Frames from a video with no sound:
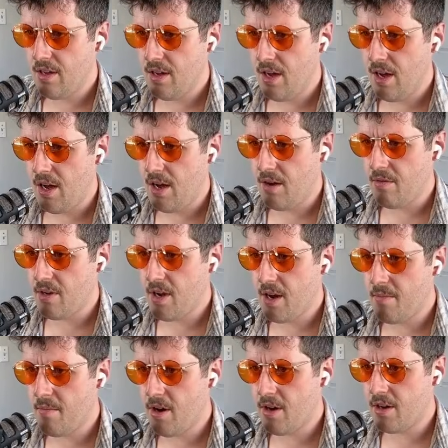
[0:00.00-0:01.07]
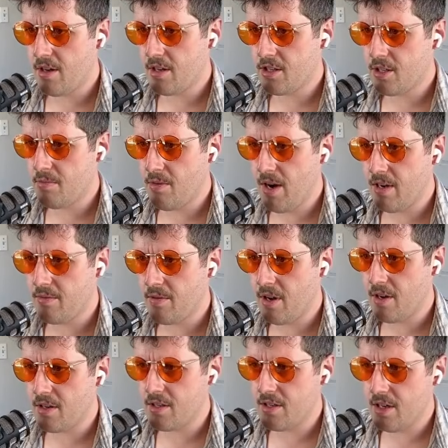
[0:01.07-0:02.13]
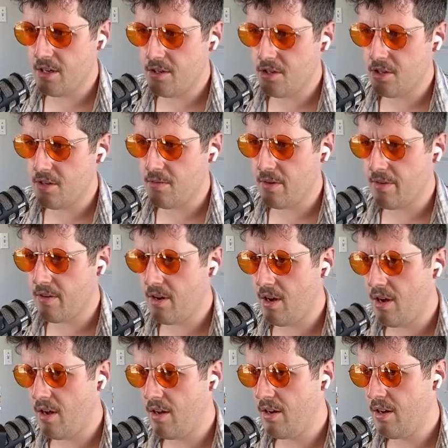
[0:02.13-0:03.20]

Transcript: We got American Express. We got Accenture. We got